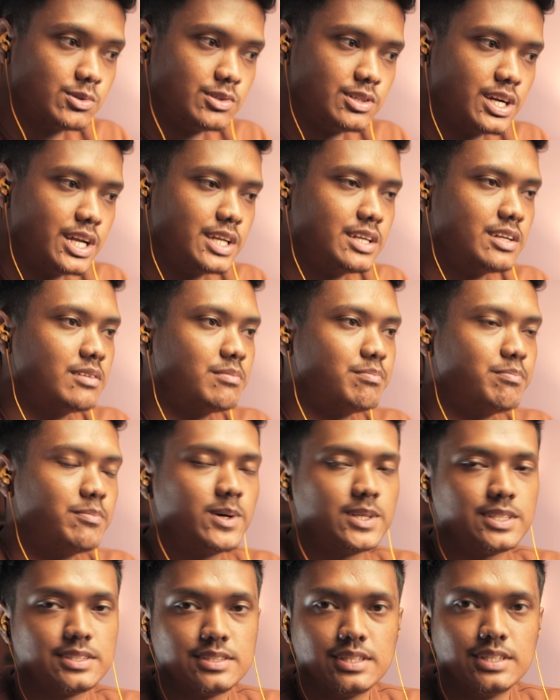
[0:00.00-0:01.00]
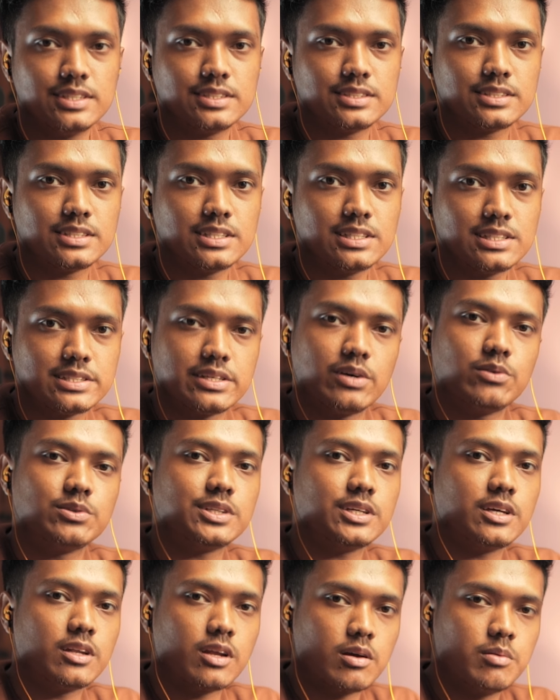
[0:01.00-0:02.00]
good, right? But it still sounds
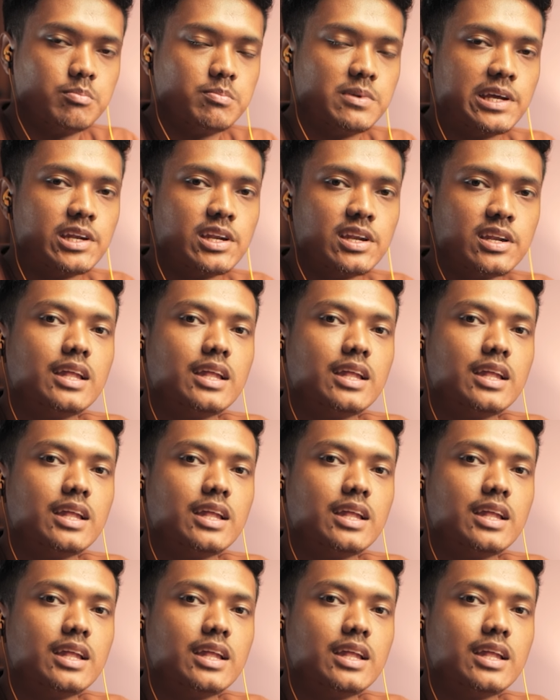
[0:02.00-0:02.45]
incomplete,